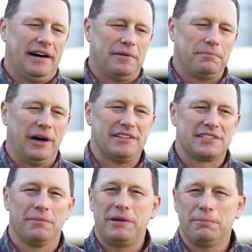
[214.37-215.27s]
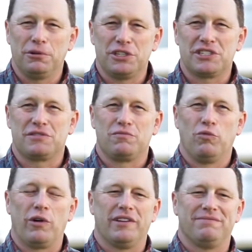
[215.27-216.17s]
but some people just
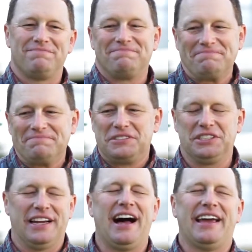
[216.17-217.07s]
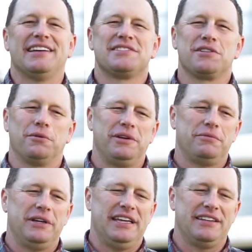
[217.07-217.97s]
want to deny it. So
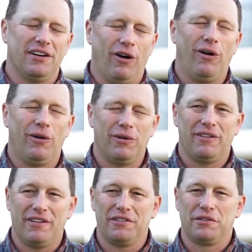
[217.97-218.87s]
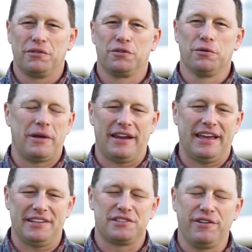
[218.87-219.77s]
we need to all group.
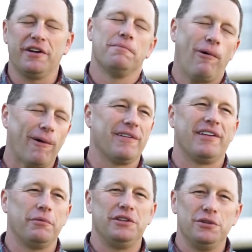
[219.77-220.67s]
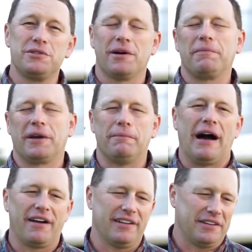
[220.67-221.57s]
It's very important that we do something
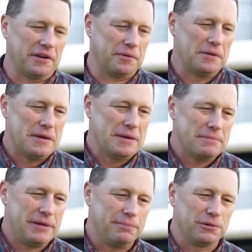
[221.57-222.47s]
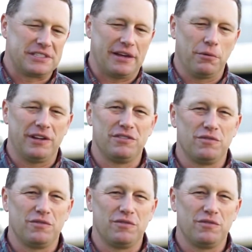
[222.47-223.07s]
about it. People say we